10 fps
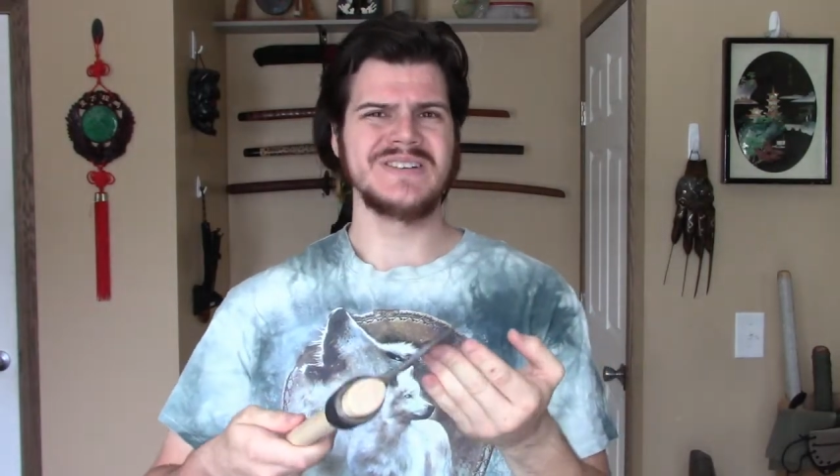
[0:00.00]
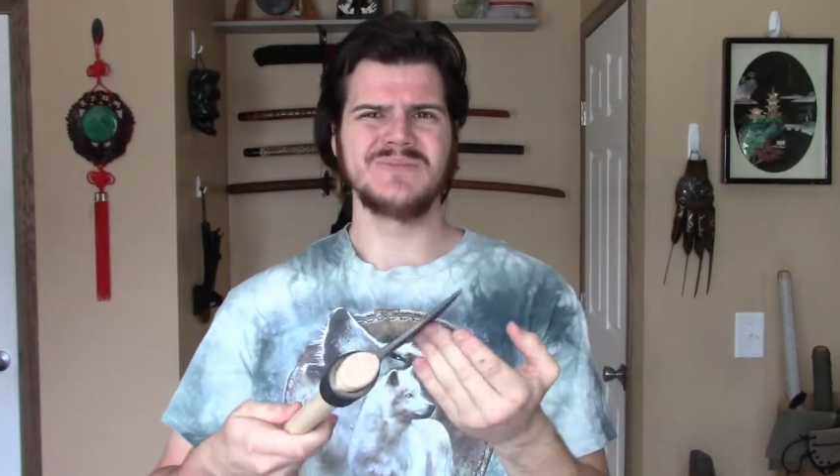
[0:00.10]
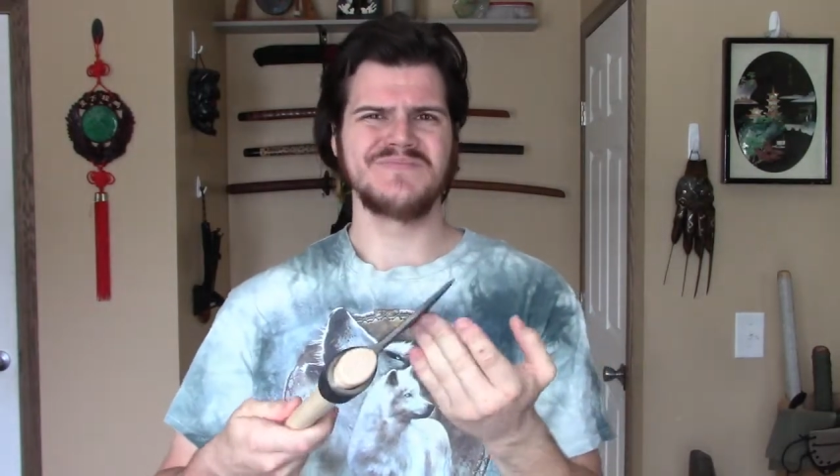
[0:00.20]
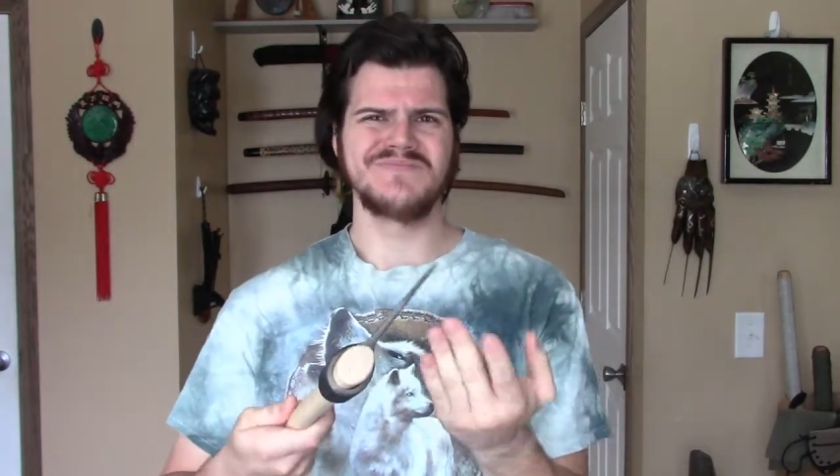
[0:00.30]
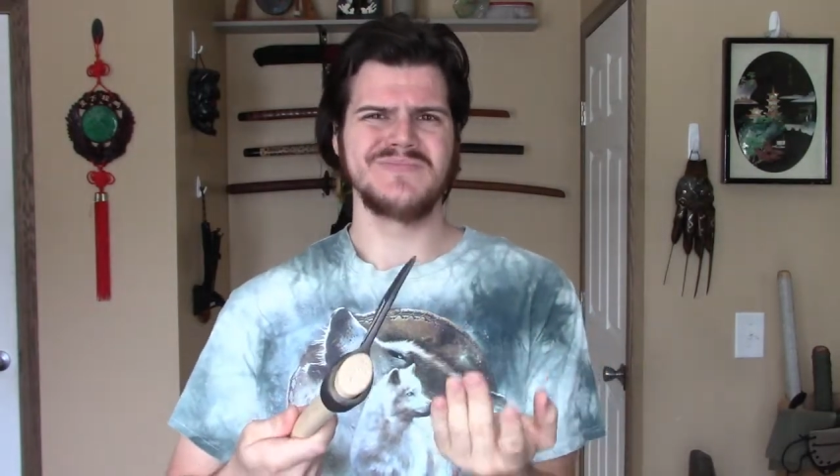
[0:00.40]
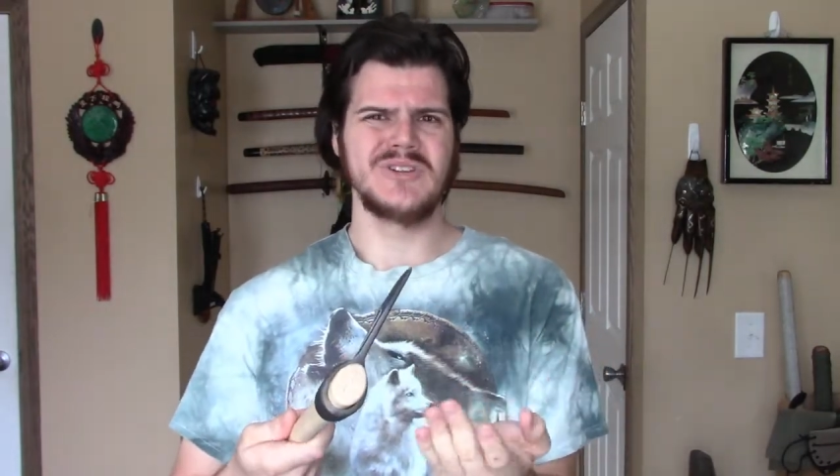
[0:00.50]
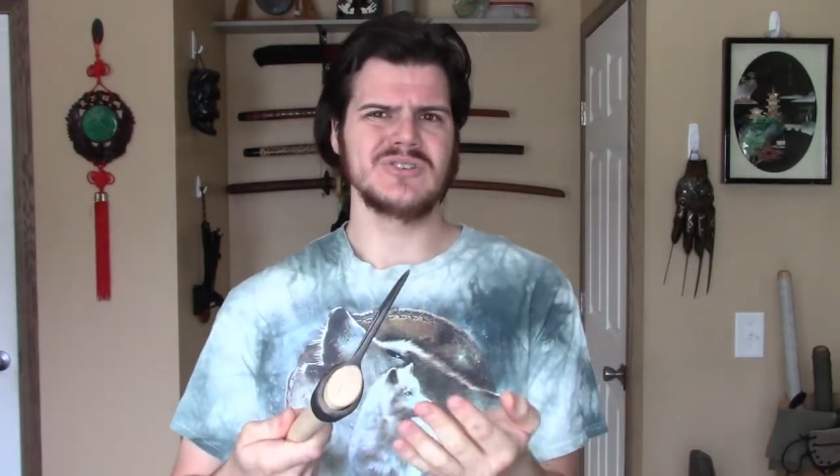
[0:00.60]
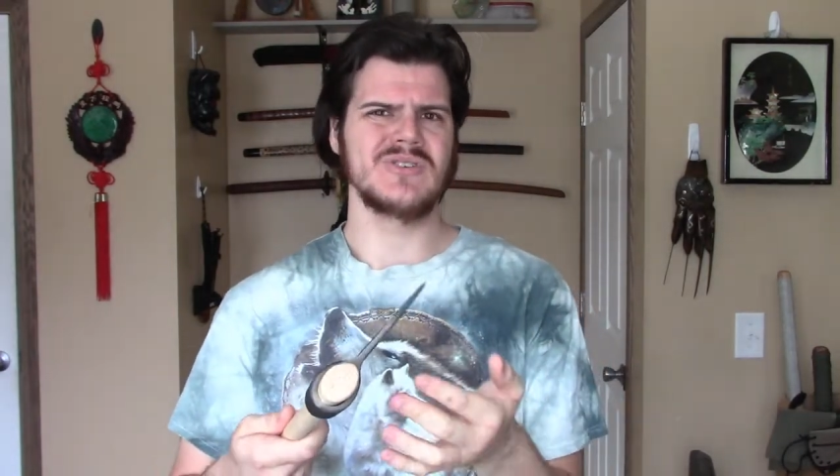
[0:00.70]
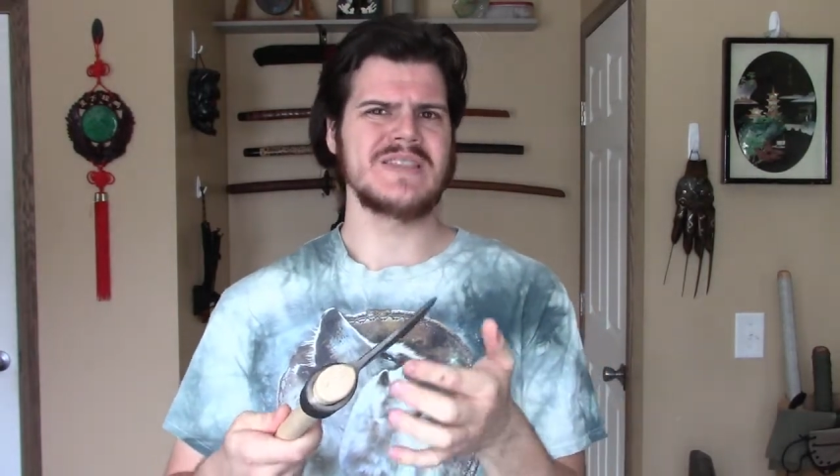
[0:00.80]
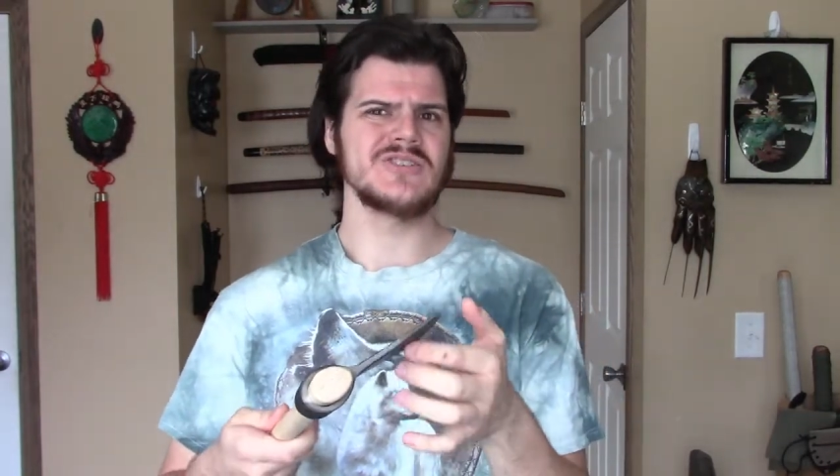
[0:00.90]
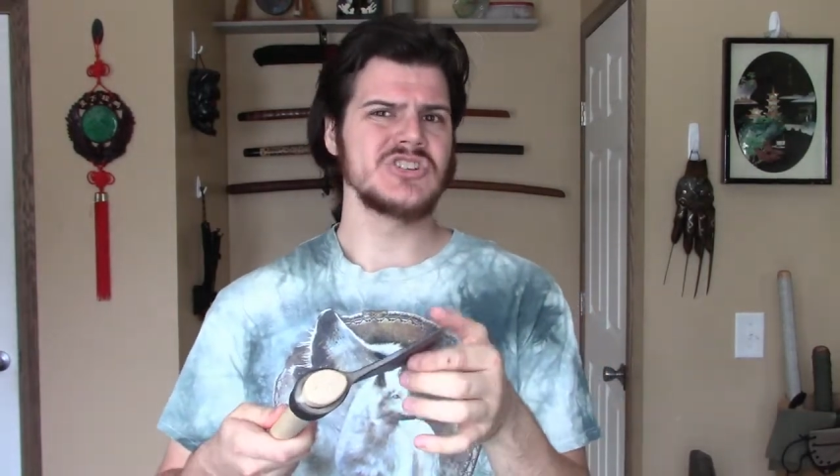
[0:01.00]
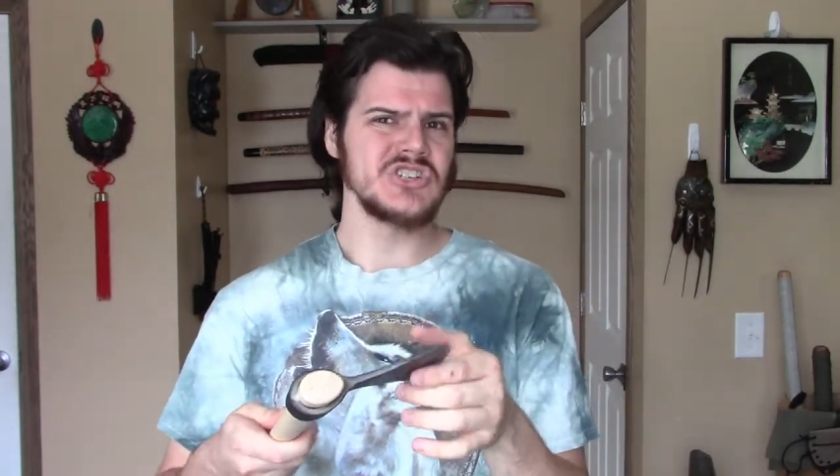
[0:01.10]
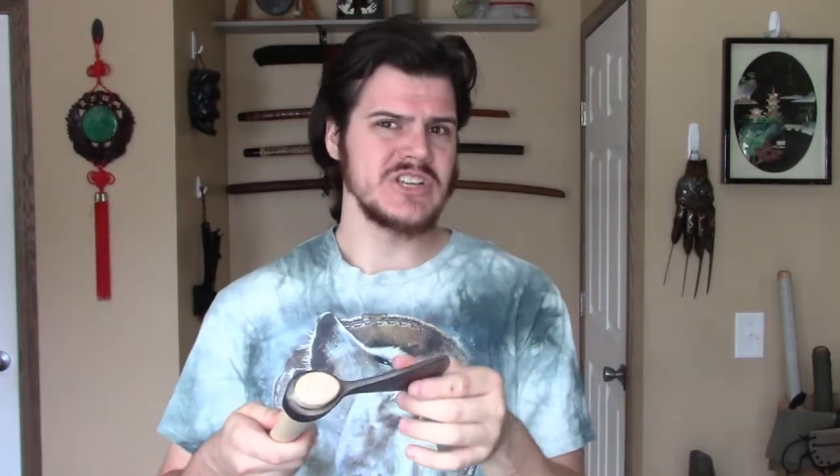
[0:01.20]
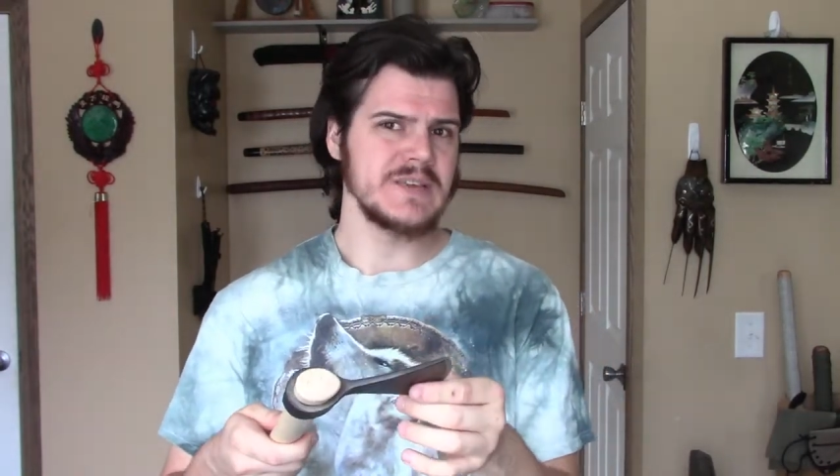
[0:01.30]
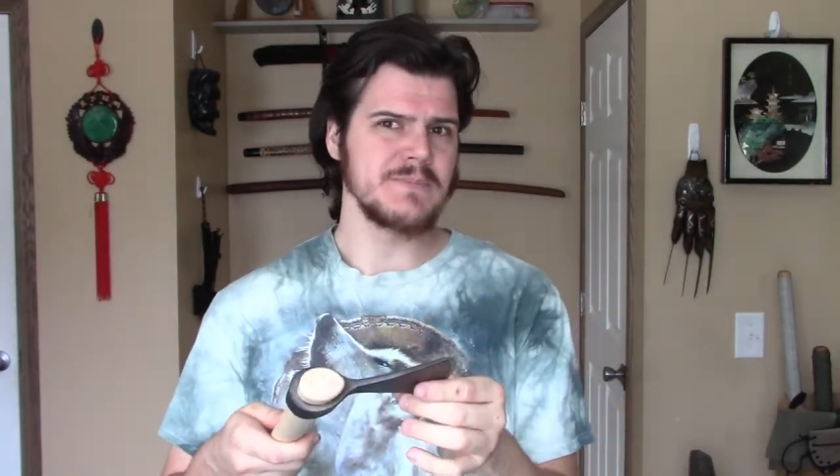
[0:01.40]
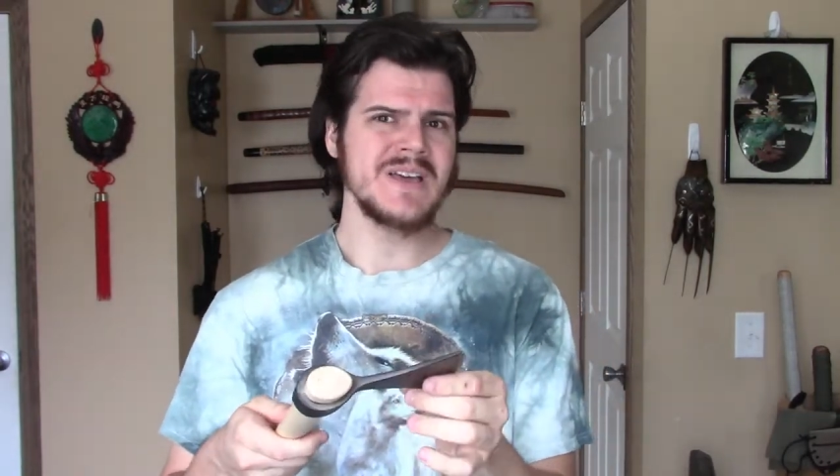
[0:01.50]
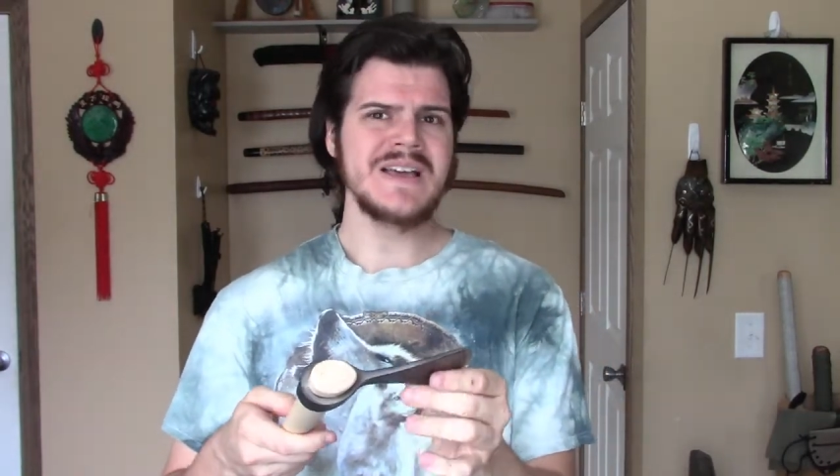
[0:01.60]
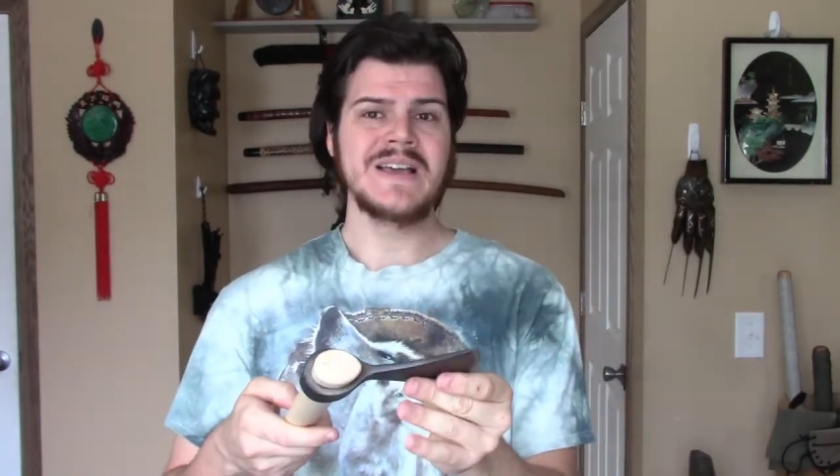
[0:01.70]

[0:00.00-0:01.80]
It looked rather cheap